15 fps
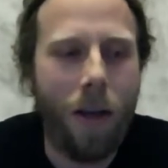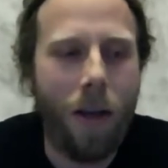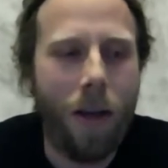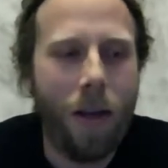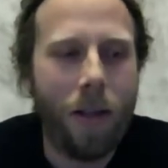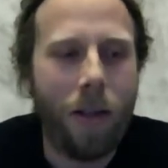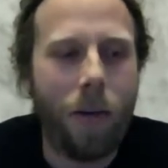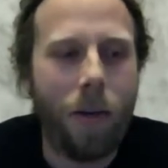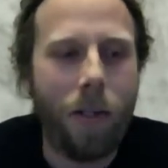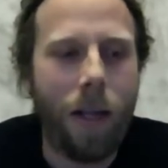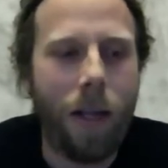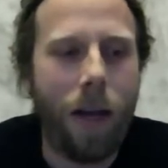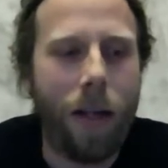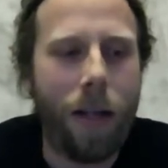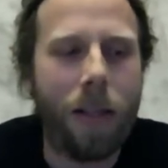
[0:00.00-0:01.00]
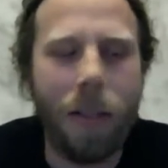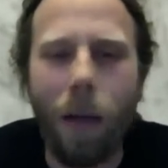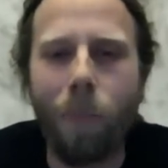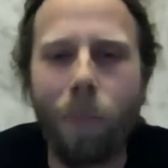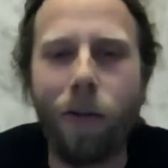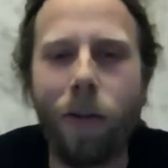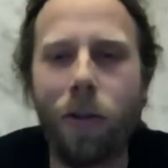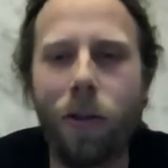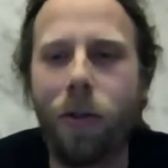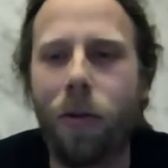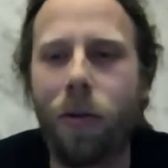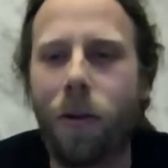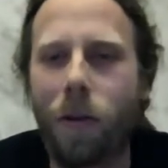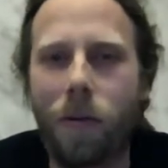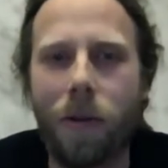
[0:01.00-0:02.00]
So I was like, I need something to do,
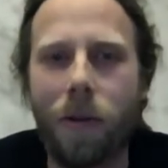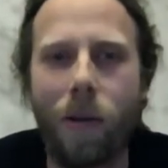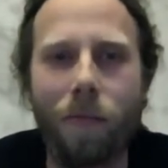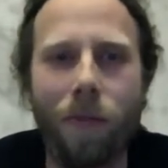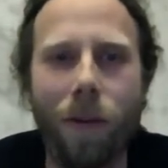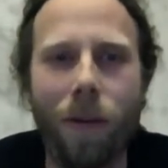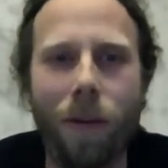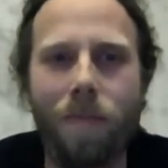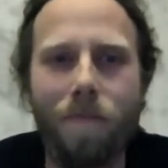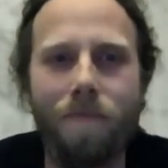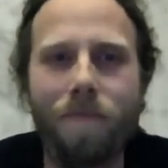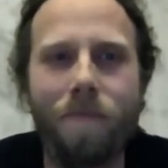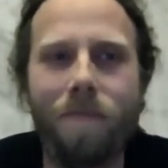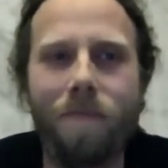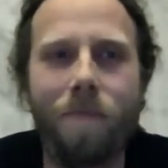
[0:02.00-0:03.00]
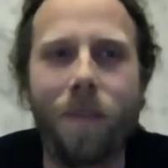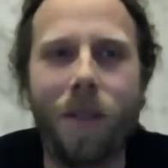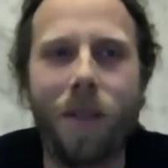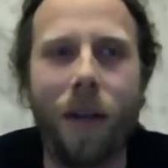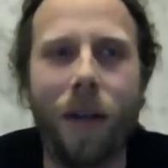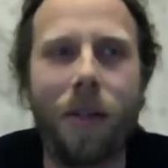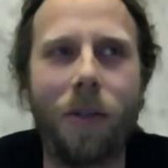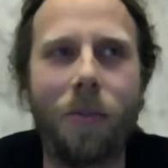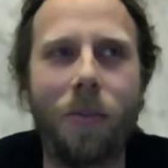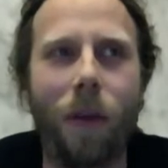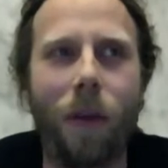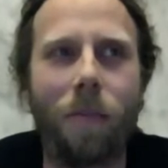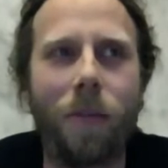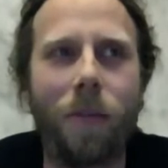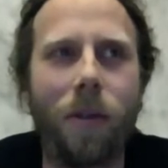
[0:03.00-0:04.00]
you know, something besides
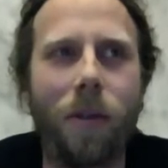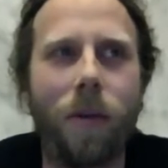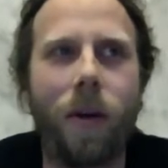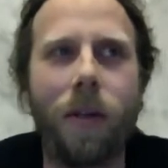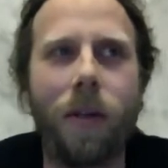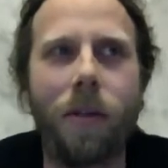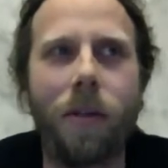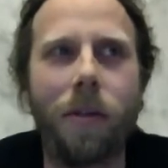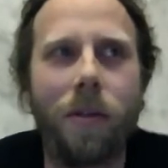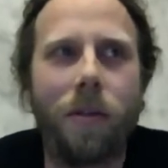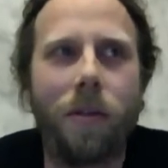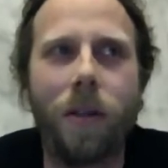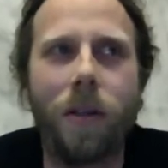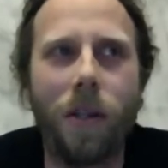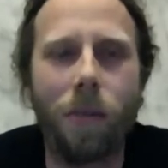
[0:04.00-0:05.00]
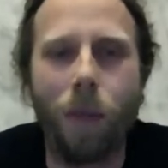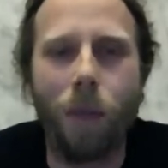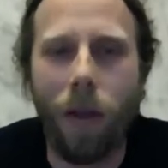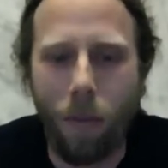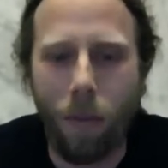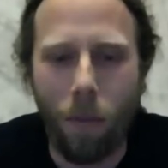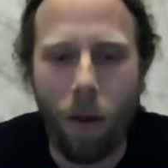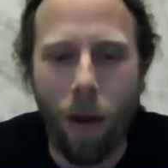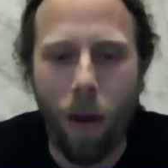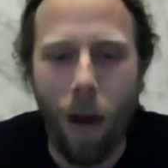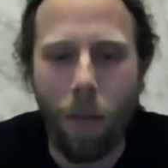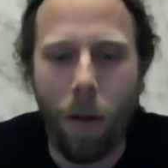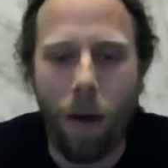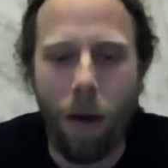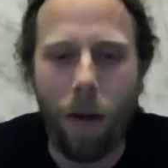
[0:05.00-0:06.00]
drums. So I, I just picked up the
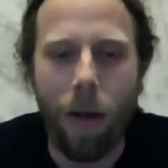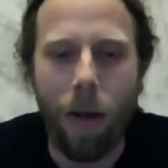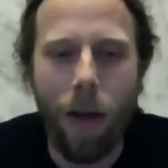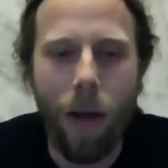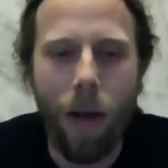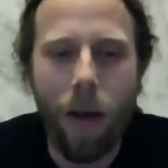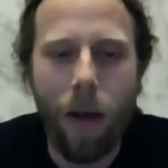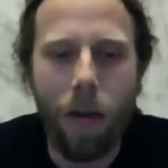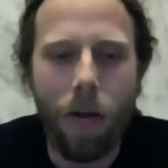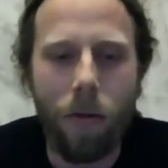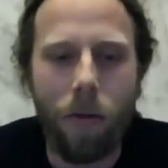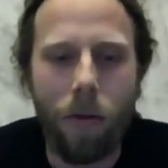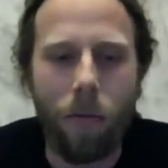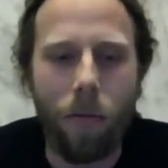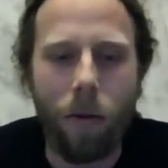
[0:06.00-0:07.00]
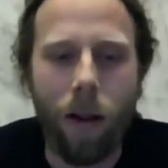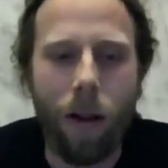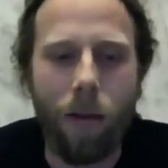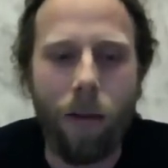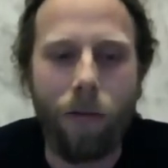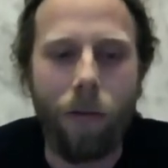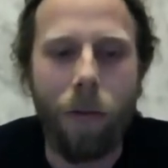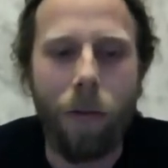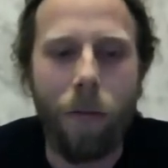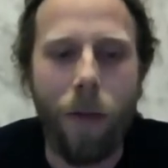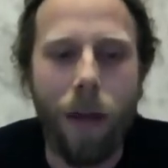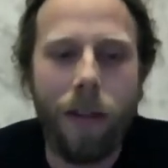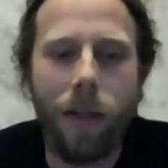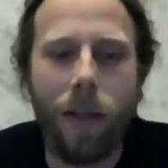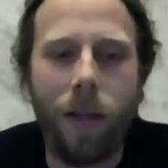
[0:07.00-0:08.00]
camera and really from the
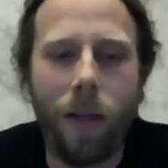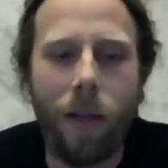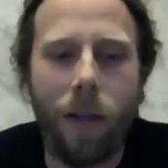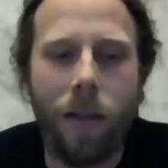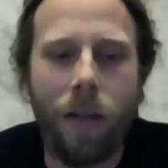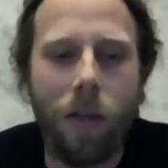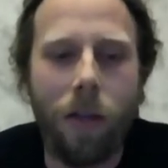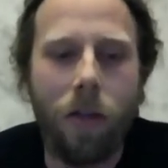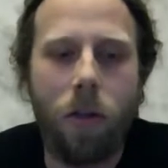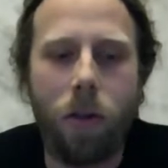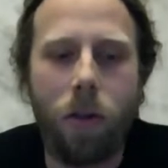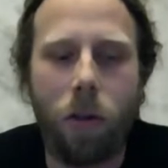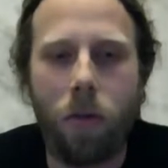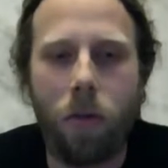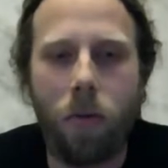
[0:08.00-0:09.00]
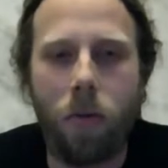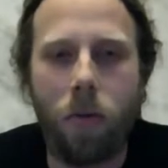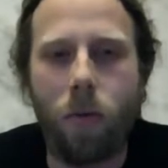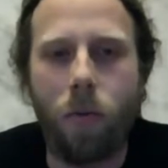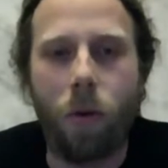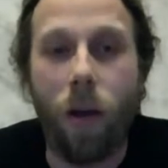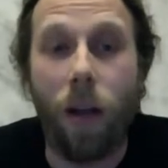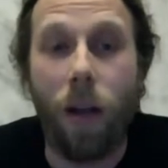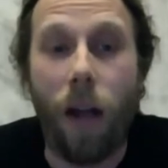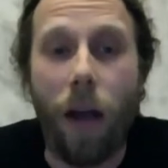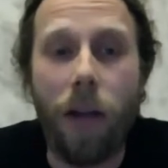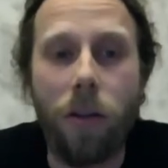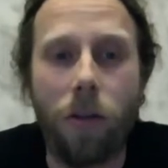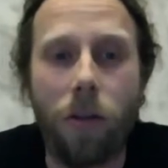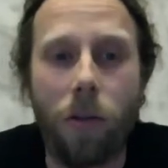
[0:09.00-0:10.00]
basic, I just shot what I
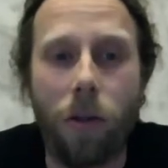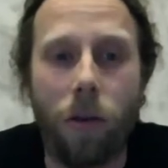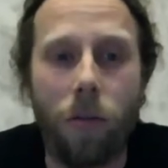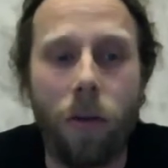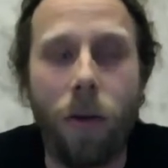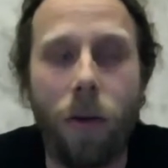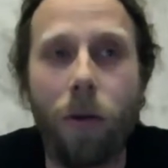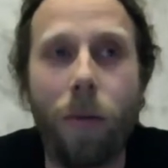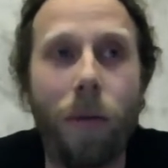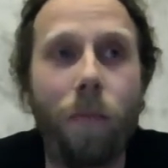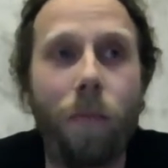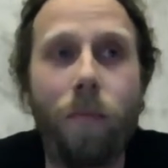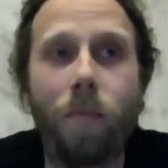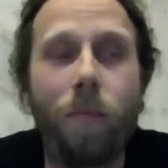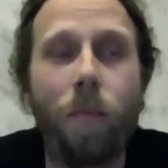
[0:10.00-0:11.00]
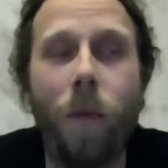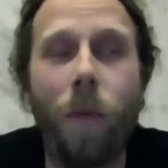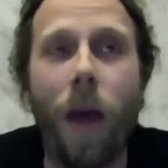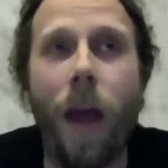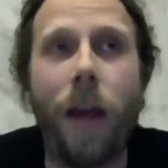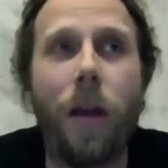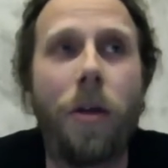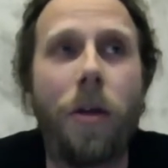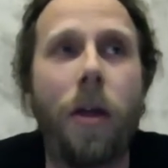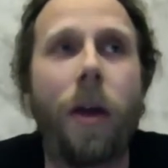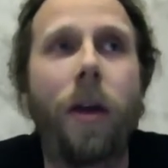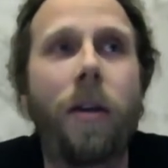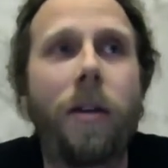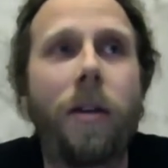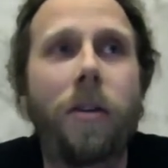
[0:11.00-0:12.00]
liked. You know, it could be
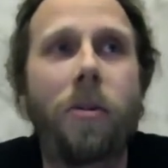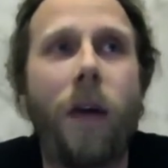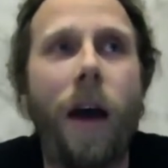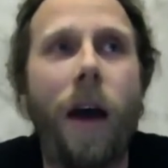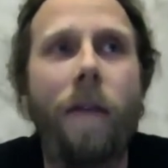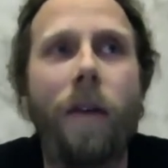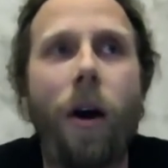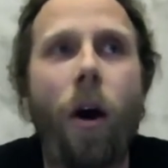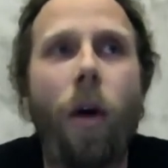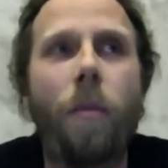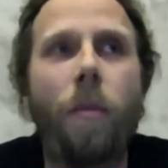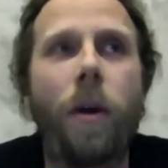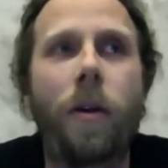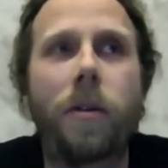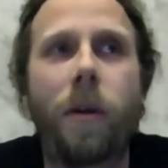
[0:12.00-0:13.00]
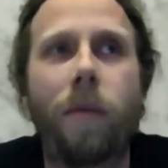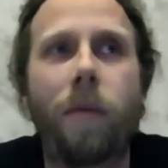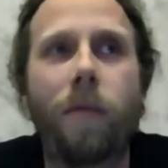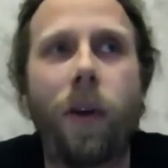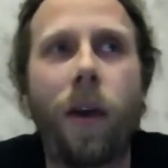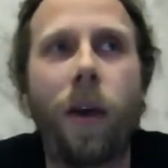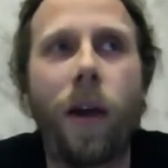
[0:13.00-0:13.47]
anything just to have a hobby or something.